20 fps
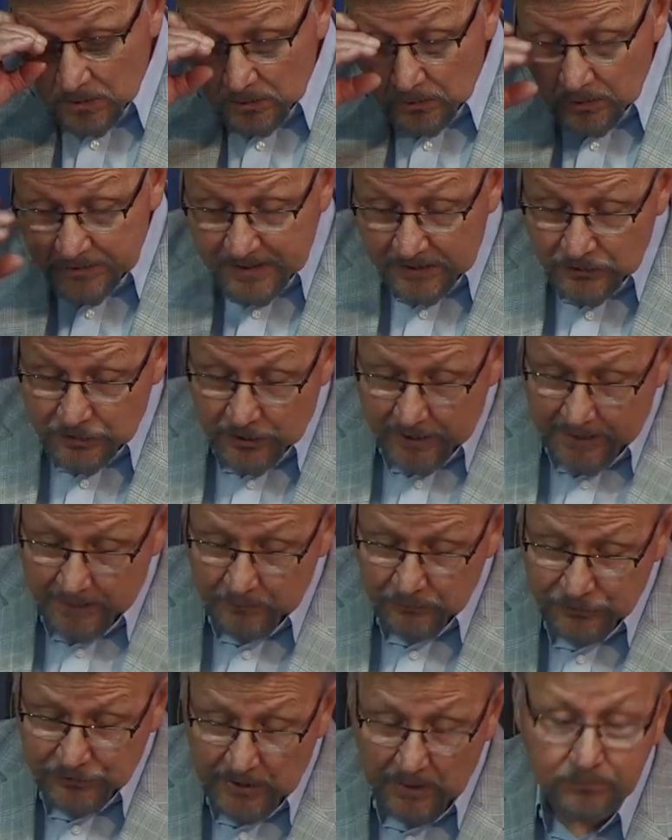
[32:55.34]
Look at
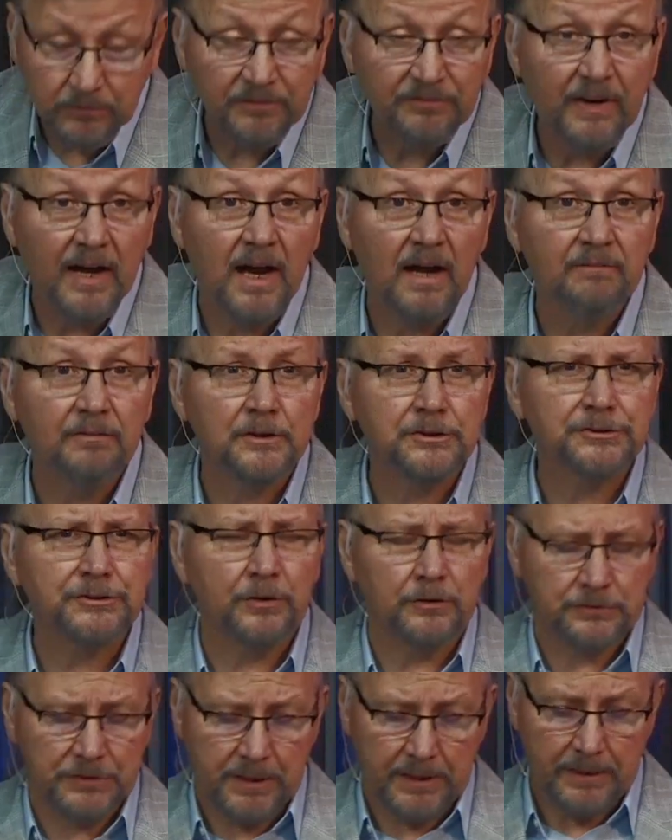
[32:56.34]
James chapter 5 verse
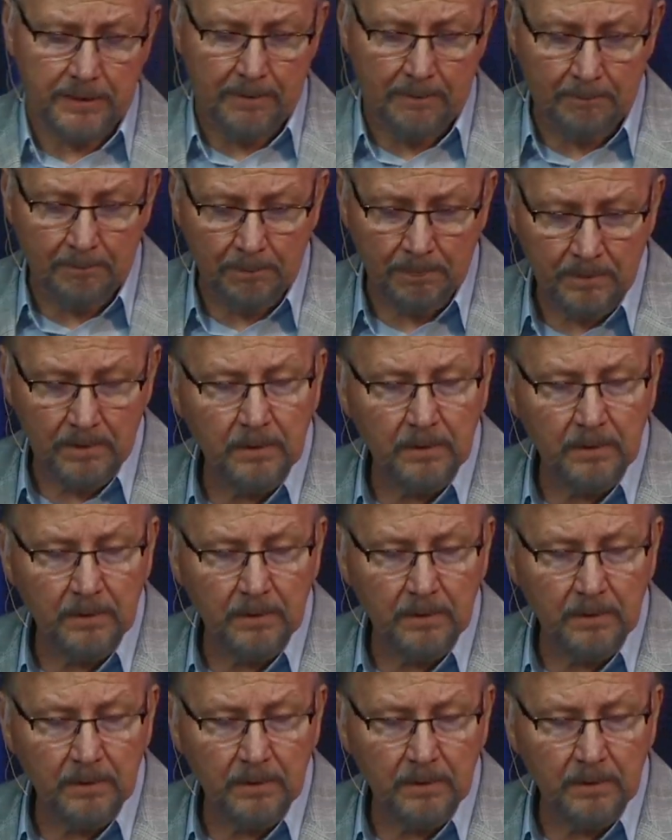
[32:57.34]
13.